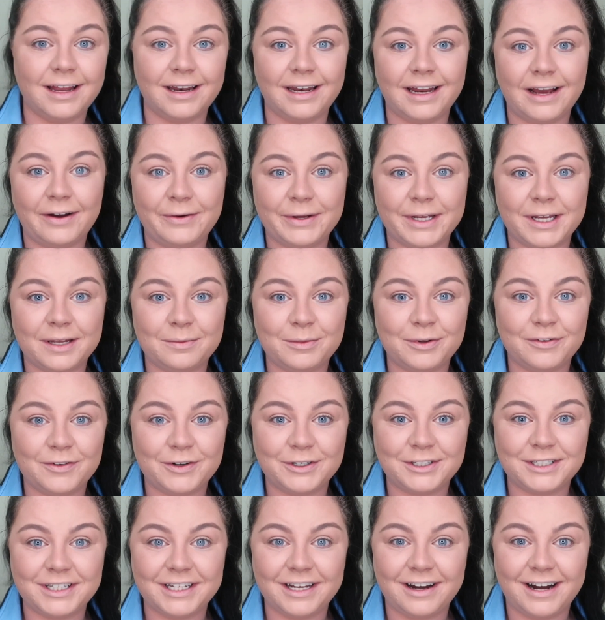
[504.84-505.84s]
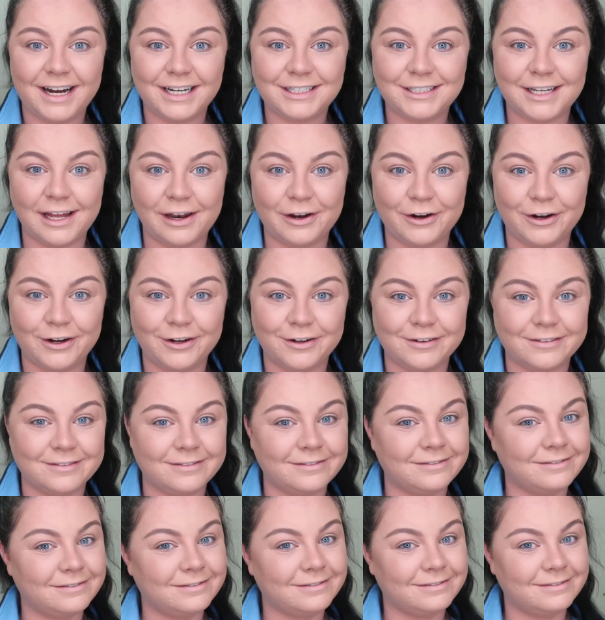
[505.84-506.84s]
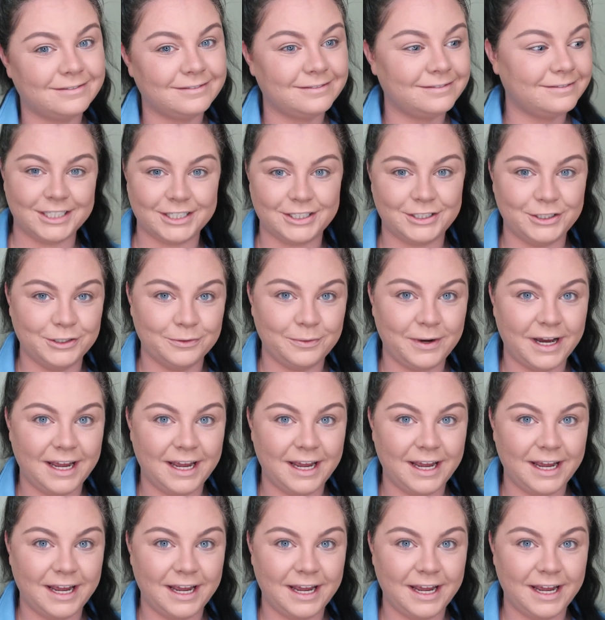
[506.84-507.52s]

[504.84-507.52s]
Now we can move on to the eyeshadow. Just you